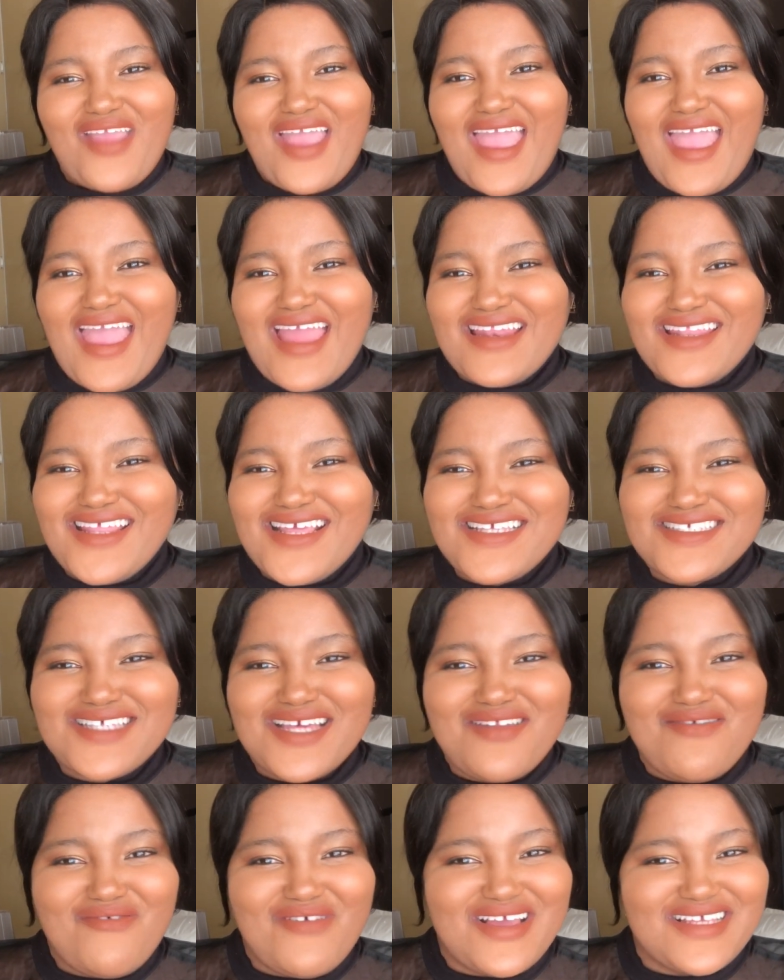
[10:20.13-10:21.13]
And they
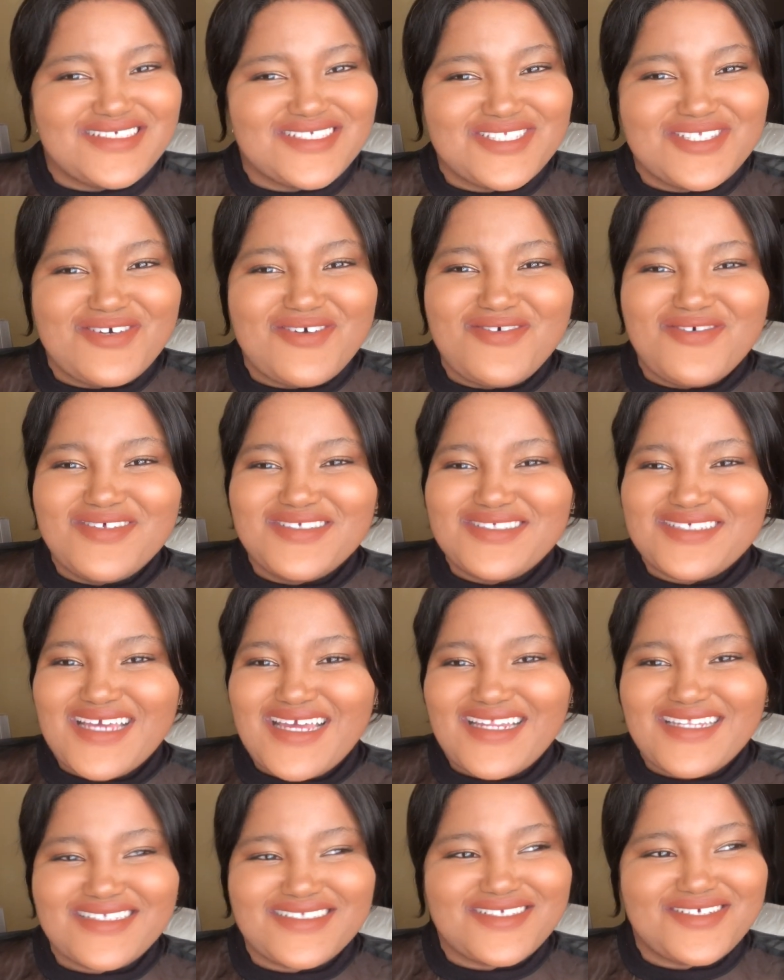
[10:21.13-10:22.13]
send voice notes,
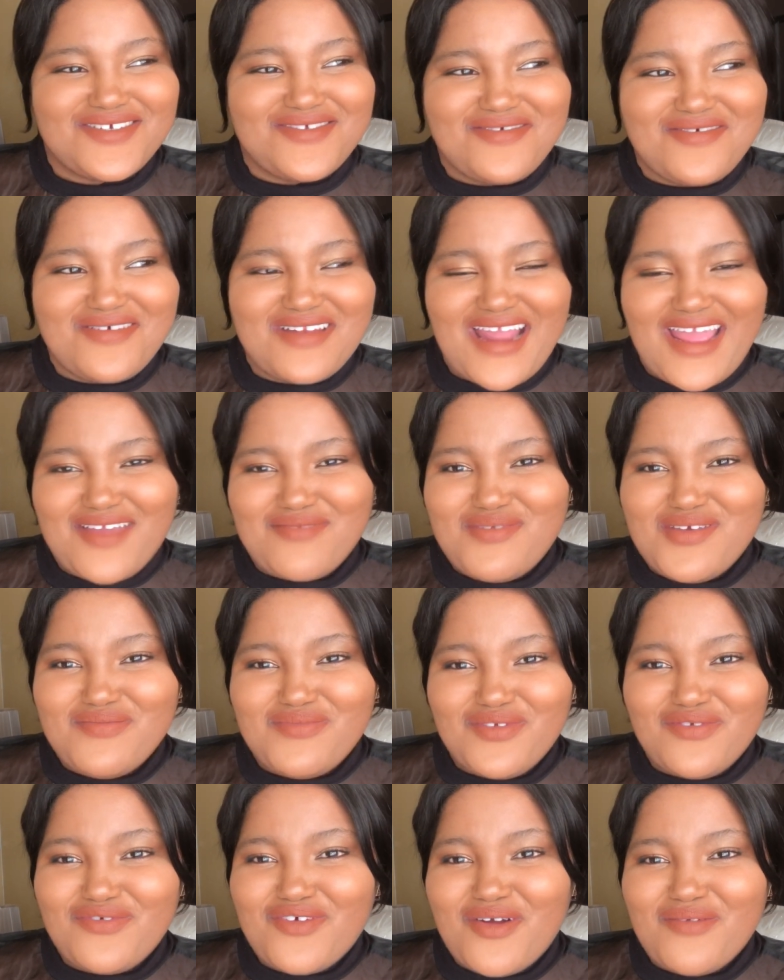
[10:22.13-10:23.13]
and you know, like,
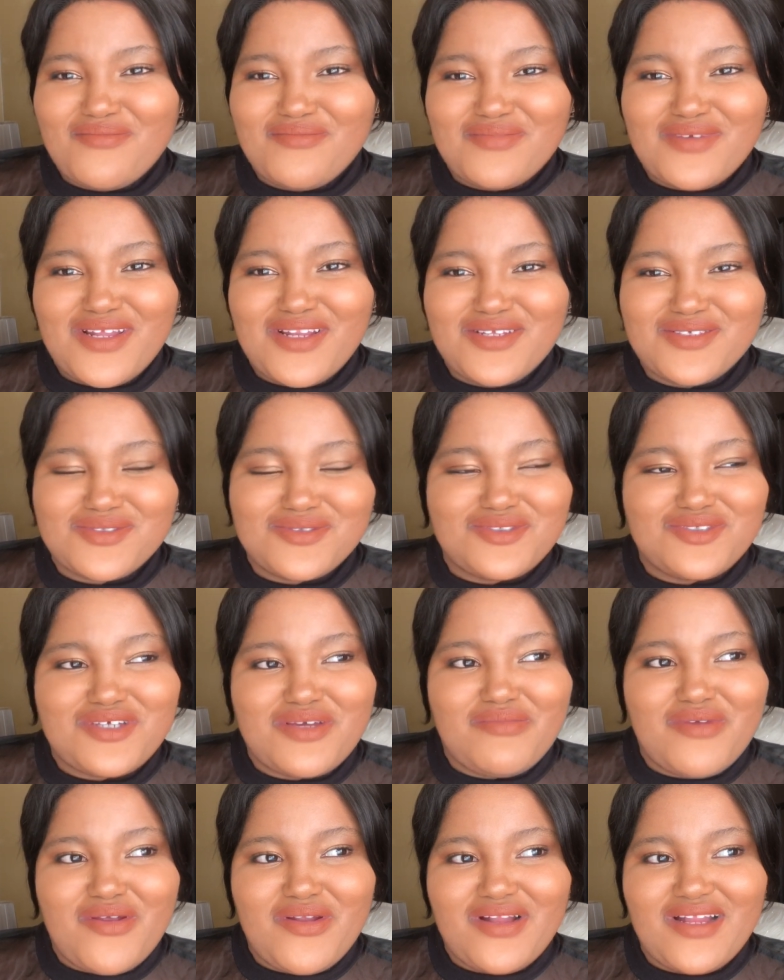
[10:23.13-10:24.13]
people from Lesotho,
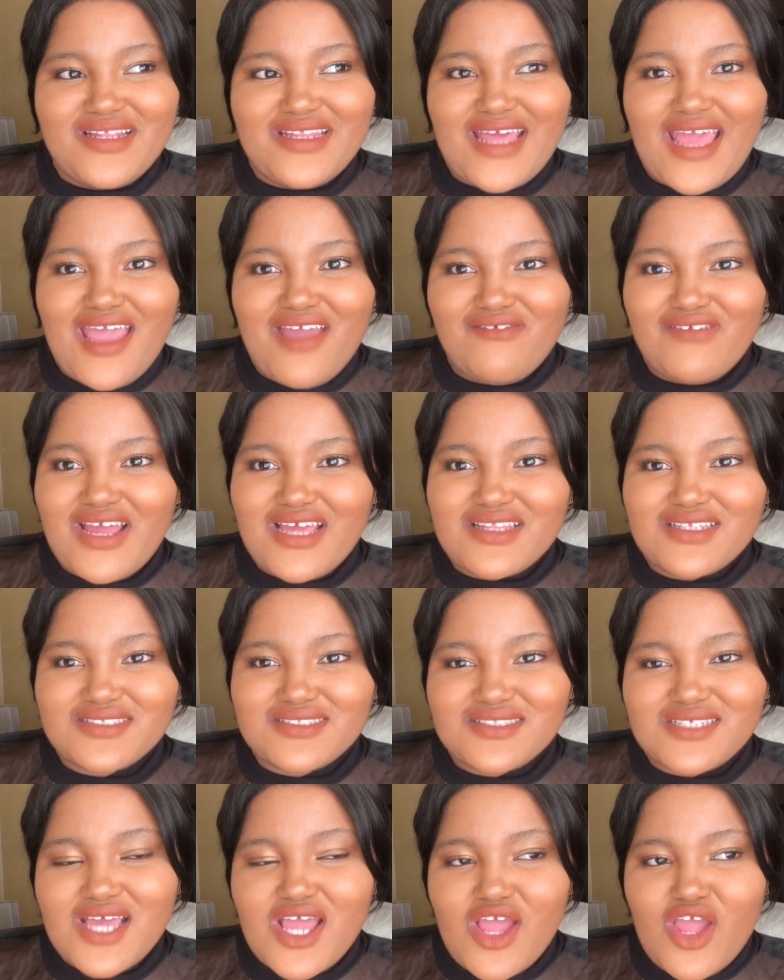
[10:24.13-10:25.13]
apparently they have like
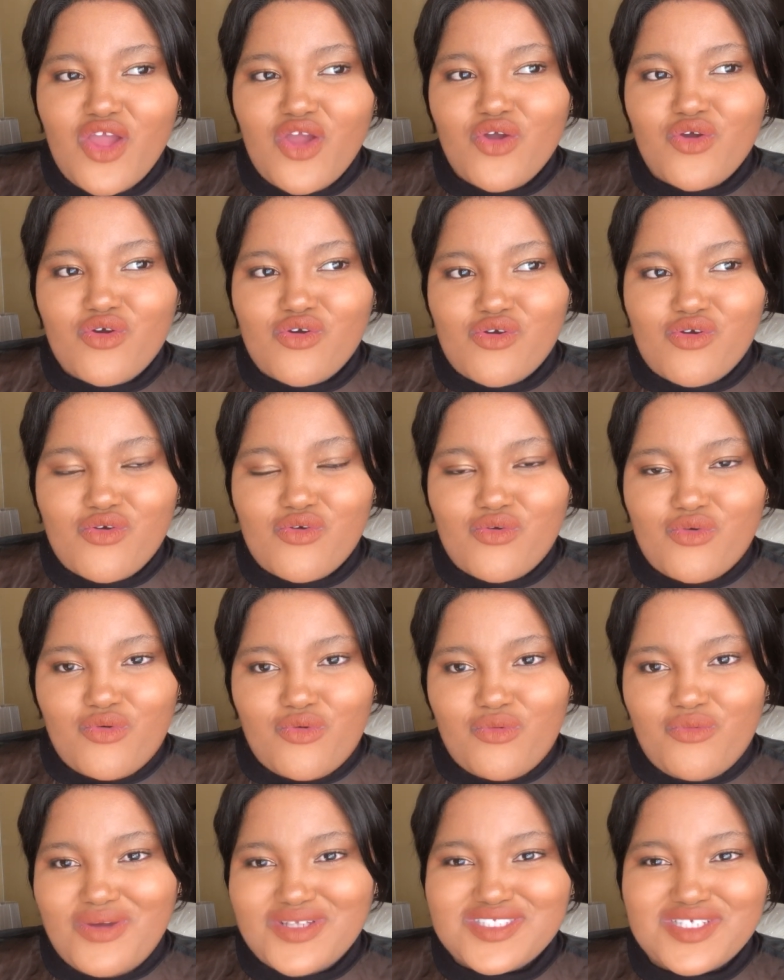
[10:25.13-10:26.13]
this
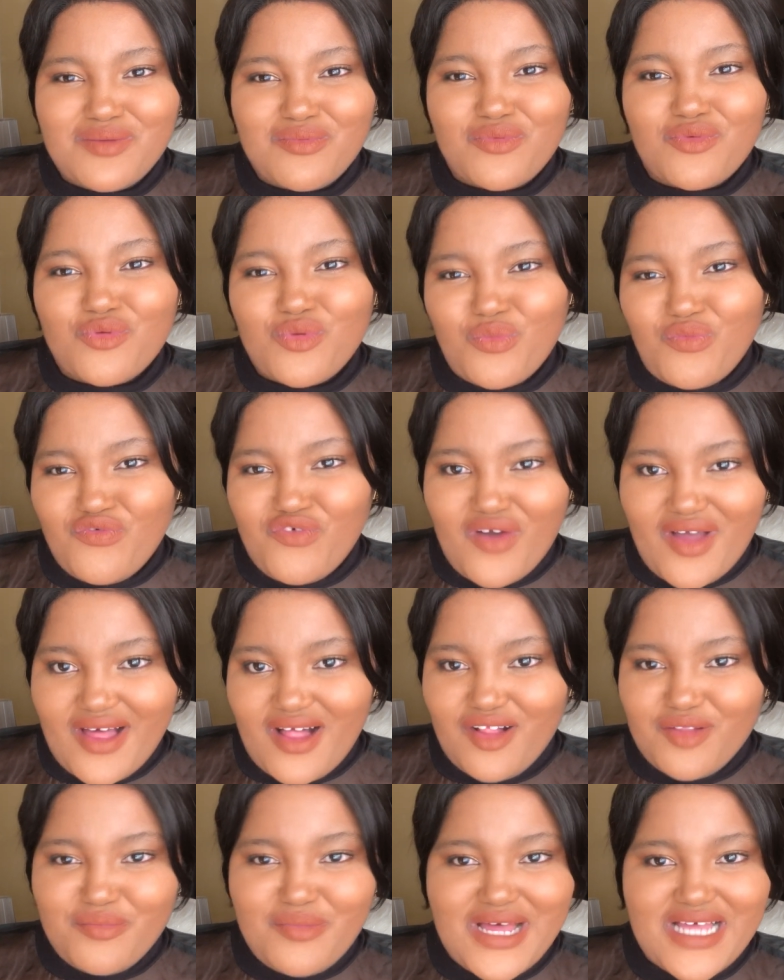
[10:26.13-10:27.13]
WhatsApp group for
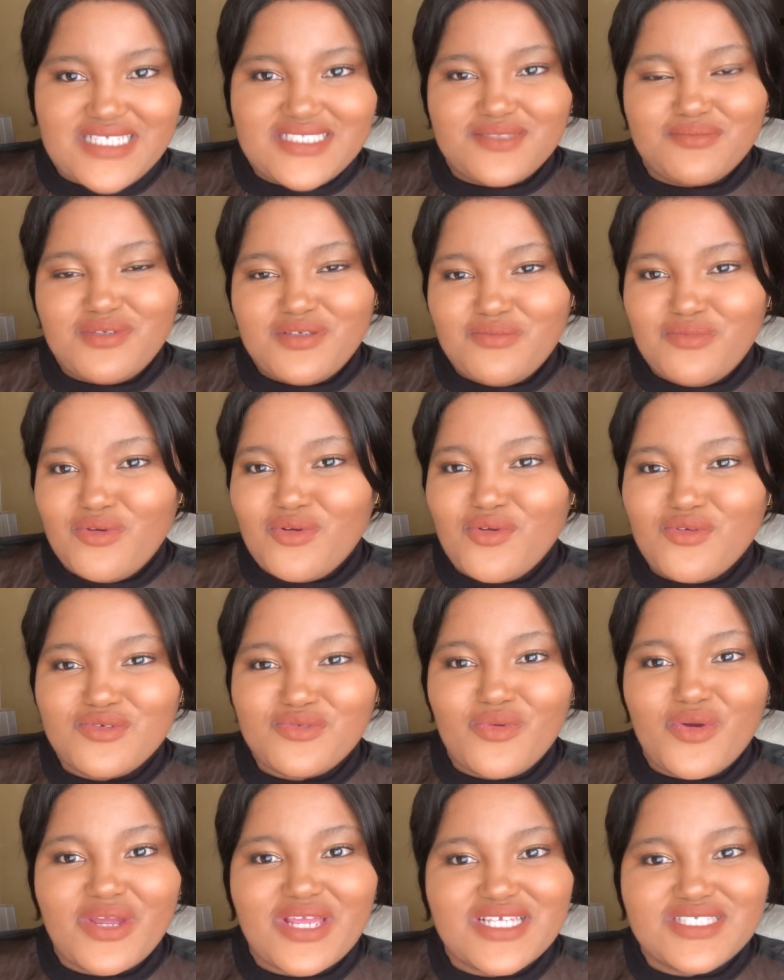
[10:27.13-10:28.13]
helpers, people who
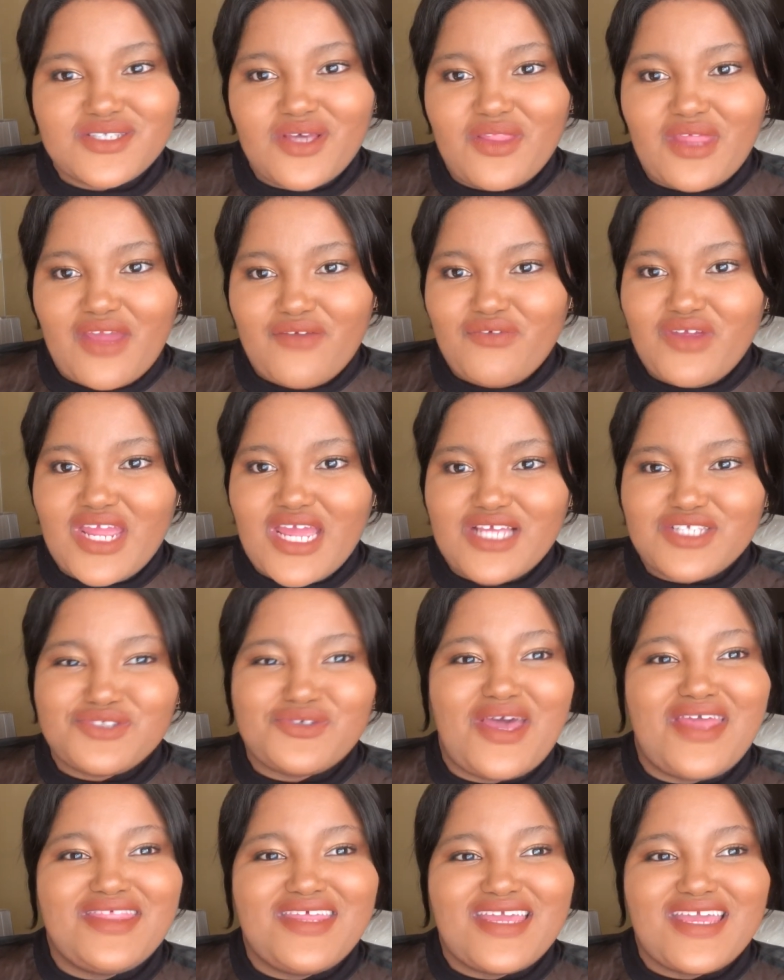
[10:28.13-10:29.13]
work in South Africa.
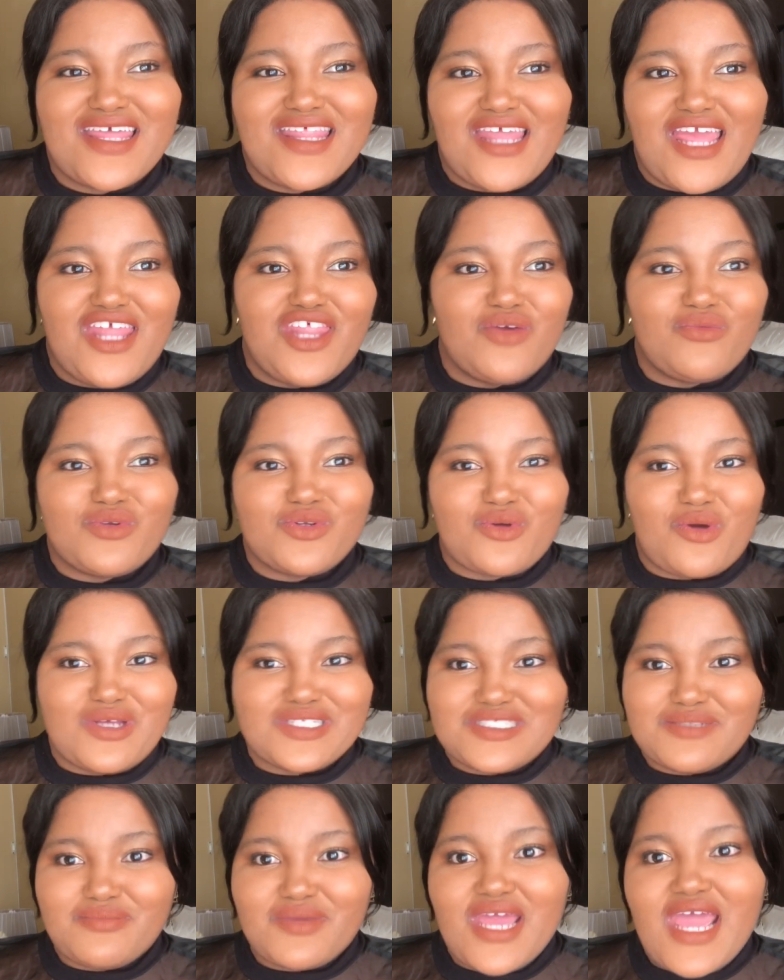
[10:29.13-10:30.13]
So I think there they would
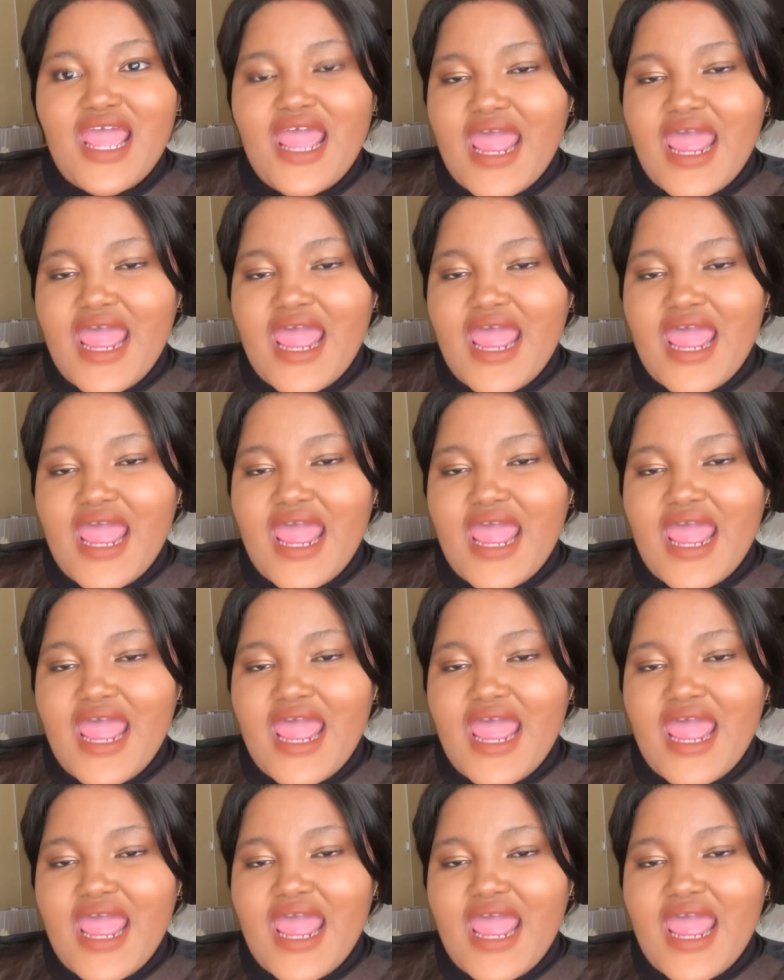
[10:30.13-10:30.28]
gossip.